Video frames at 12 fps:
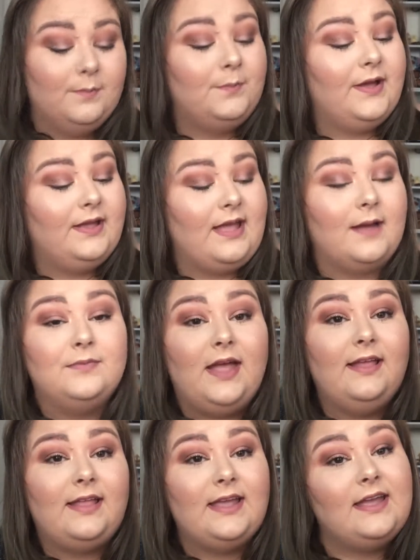But yeah,
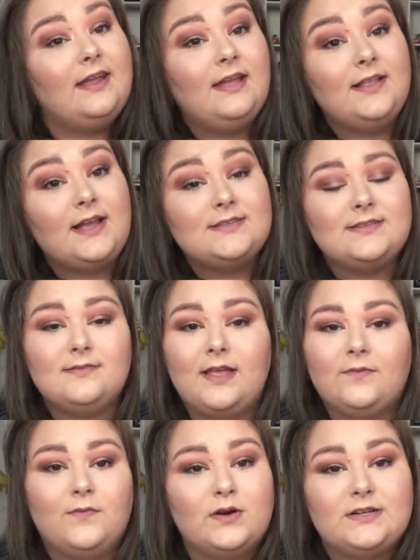I like it. It lasts
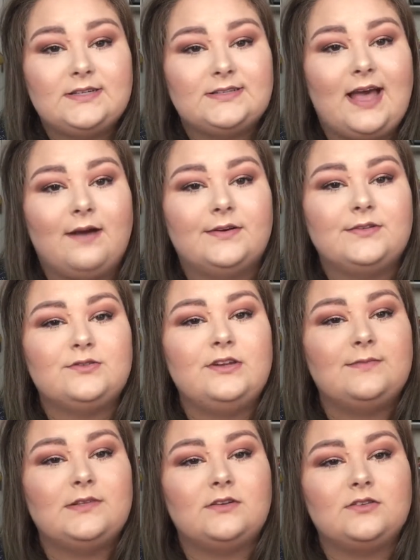like 4 to 6 hours, so
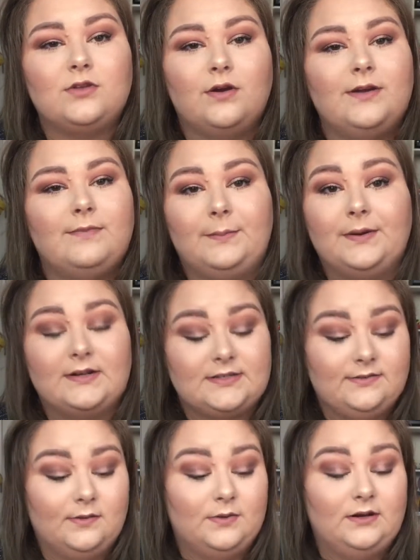sometimes I'll just throw it in my purse
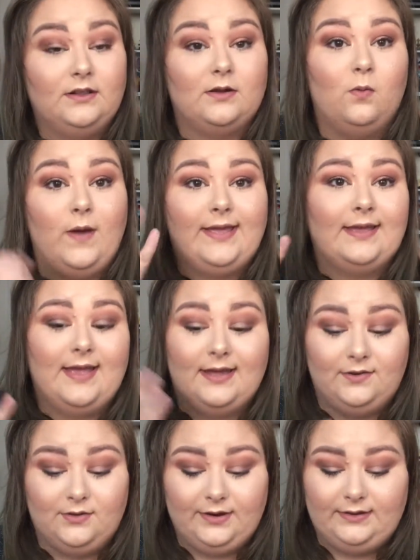if I want to look awake
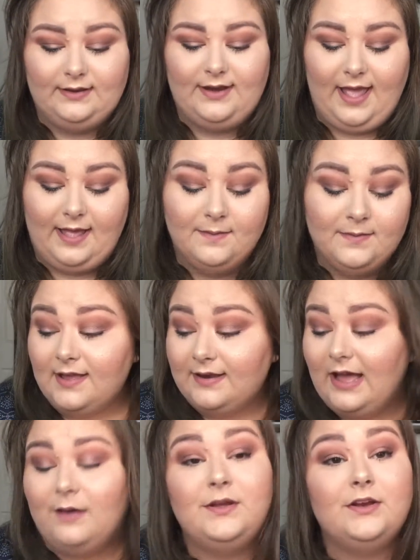again during the day.
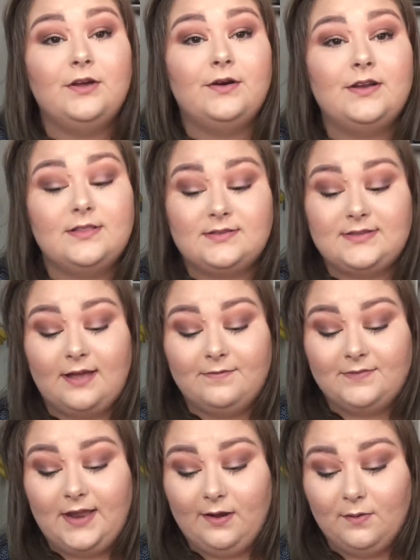Now I'm going to go into the
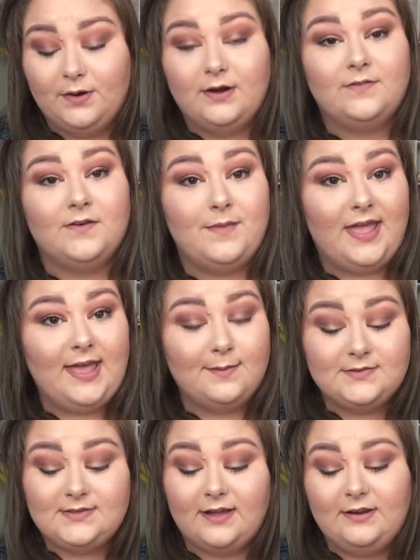stuff that I ordered from
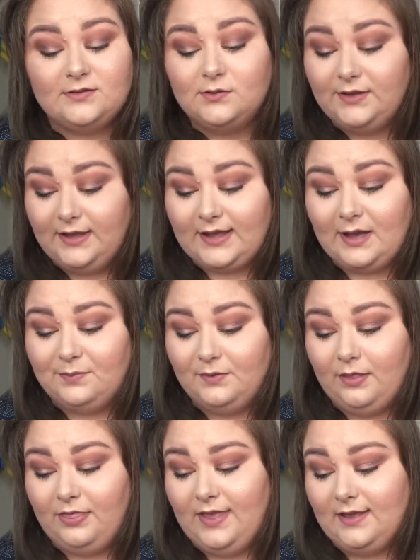Amazon. It's only a couple
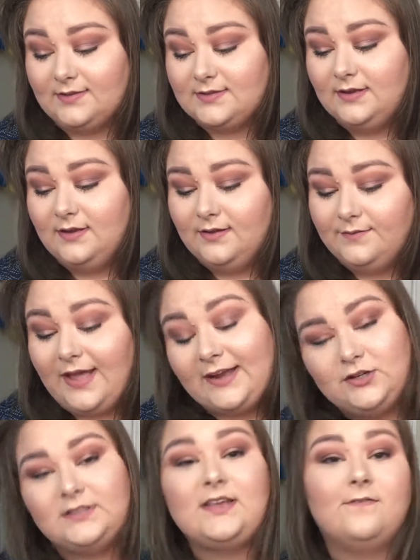of things.
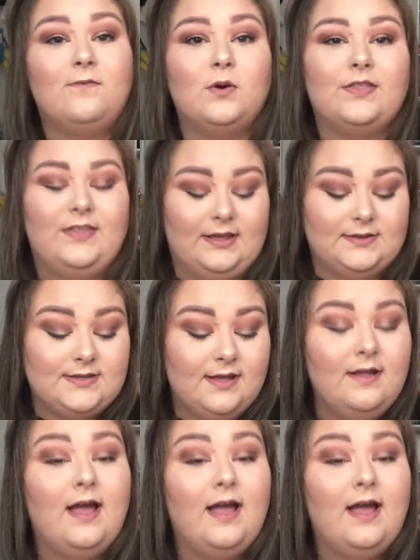Actually, it's like 4 things.